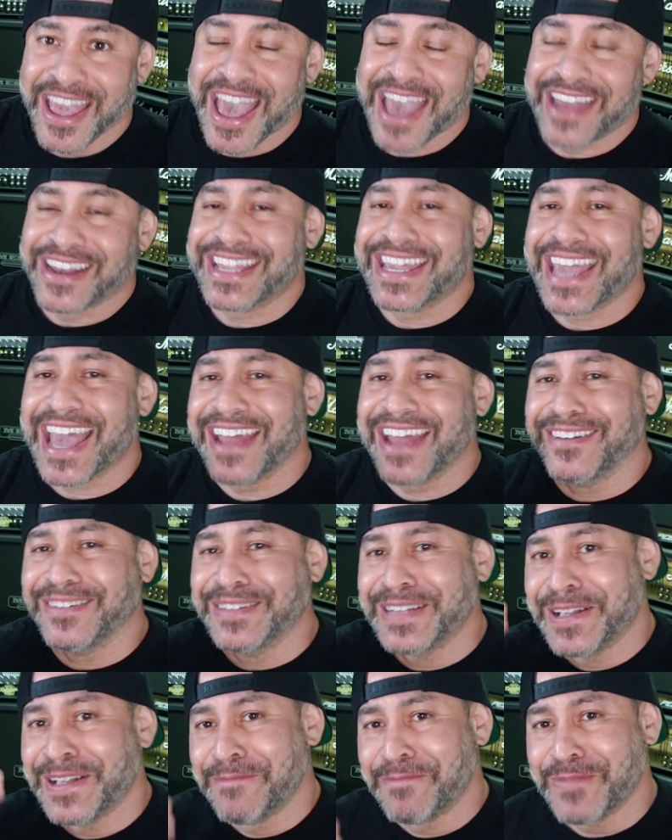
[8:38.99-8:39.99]
And
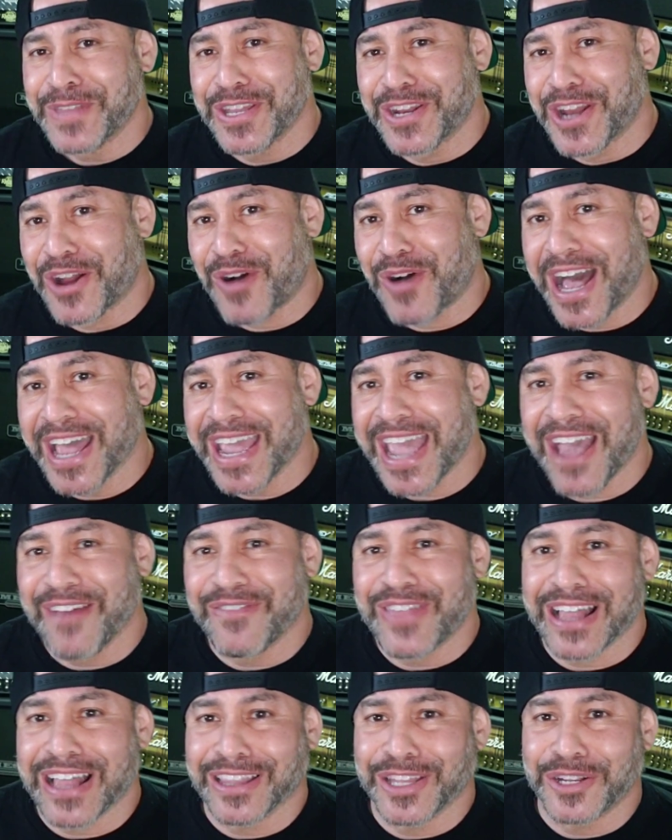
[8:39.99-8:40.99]
again, you know, I
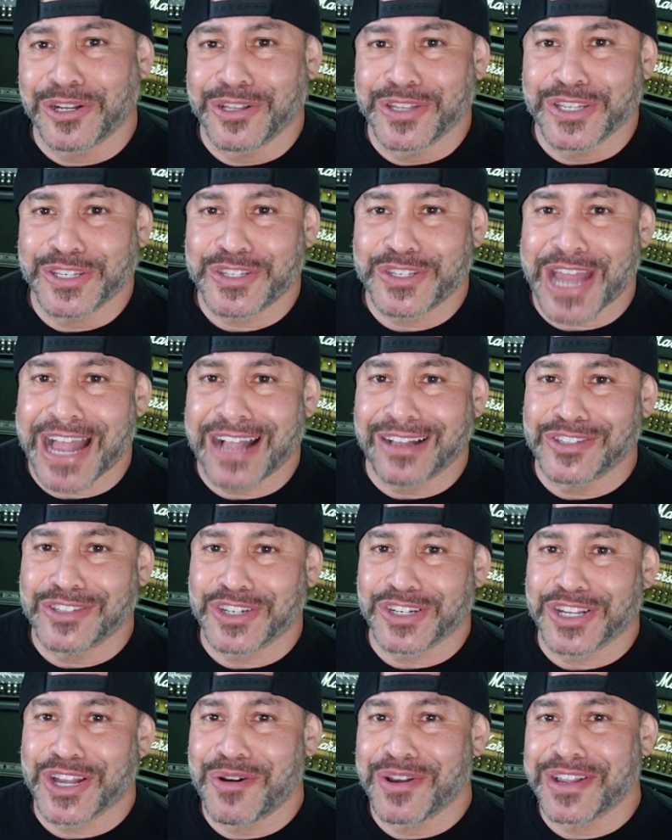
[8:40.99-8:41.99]
have that little
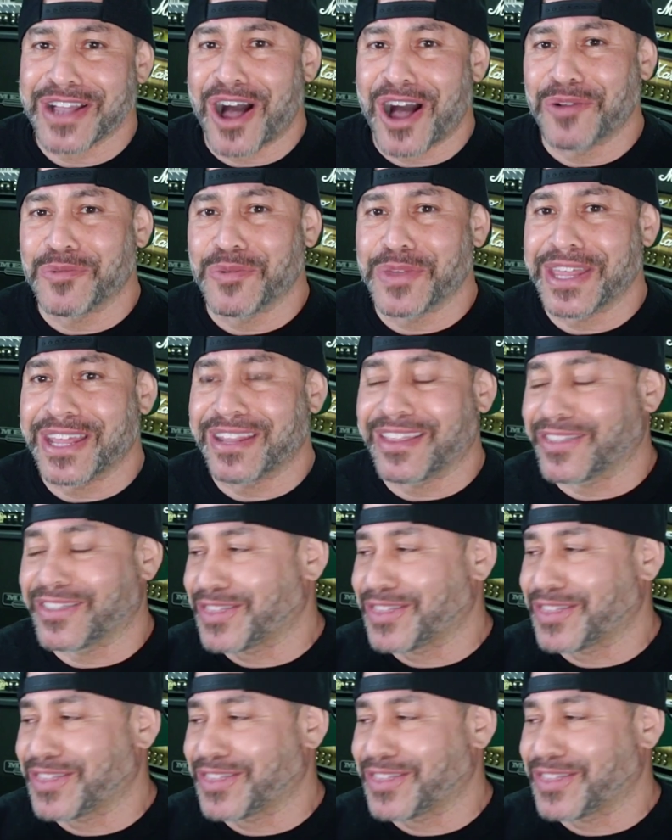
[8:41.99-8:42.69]
nostalgia going on with it.